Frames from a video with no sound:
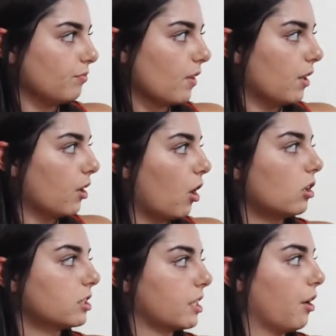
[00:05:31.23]
that
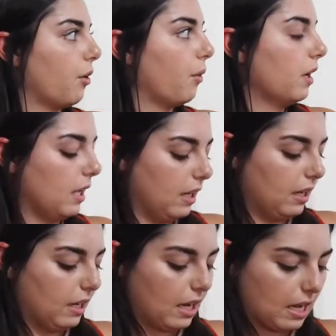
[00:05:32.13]
also
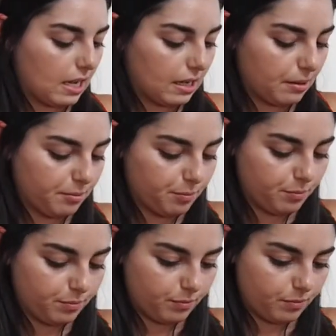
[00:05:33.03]

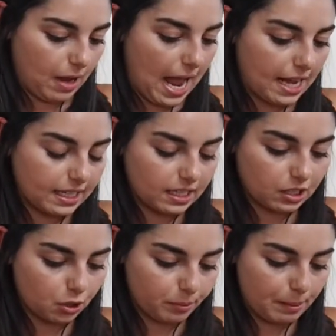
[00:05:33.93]
added a
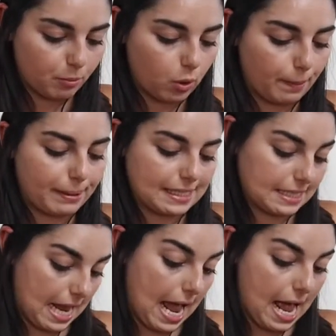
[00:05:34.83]
little bit more
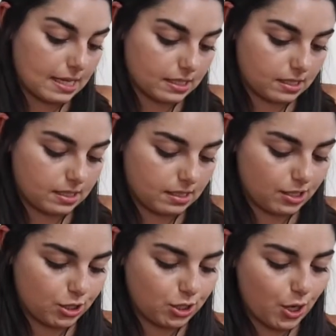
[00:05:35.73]
pizzazz.
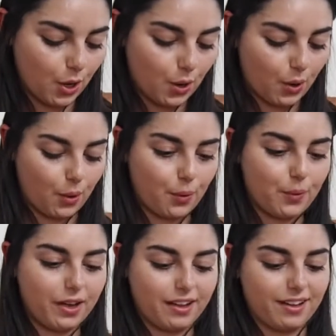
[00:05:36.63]

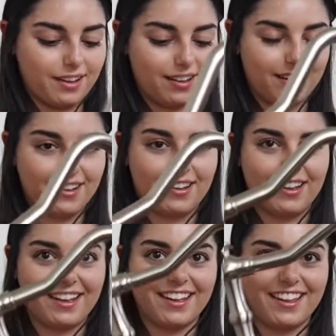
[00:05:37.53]
So
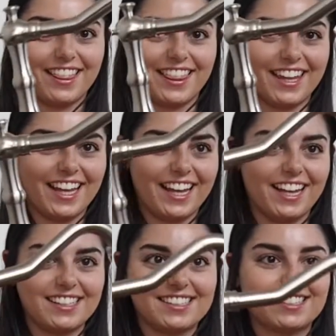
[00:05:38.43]

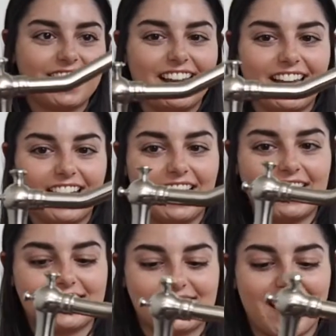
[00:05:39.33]
this
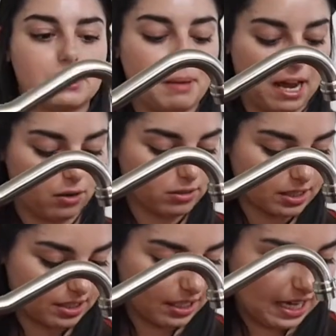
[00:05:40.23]
is
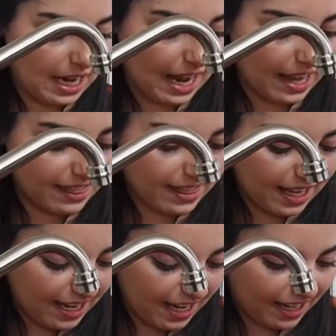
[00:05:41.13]
spout, and
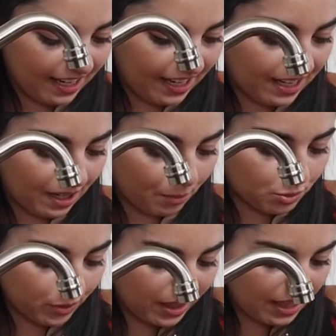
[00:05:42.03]
then it comes
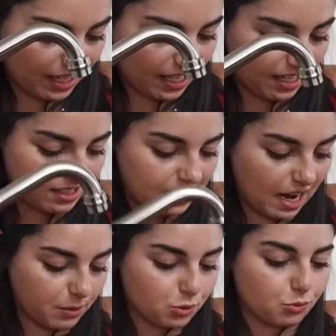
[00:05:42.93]
with these.
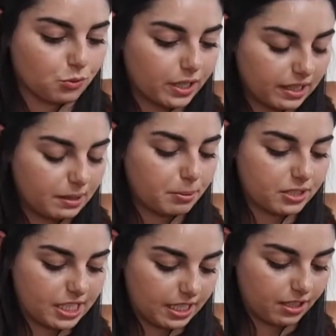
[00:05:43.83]
I was really
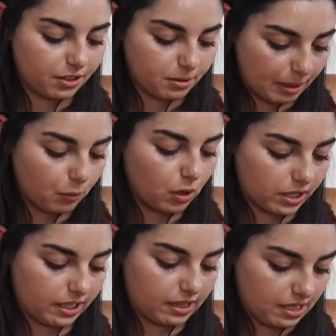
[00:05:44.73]
particular about
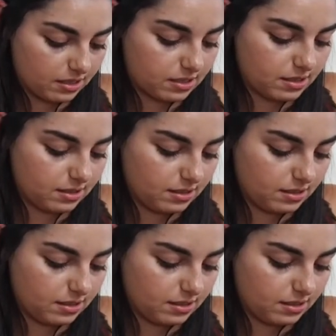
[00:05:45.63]
wanting these,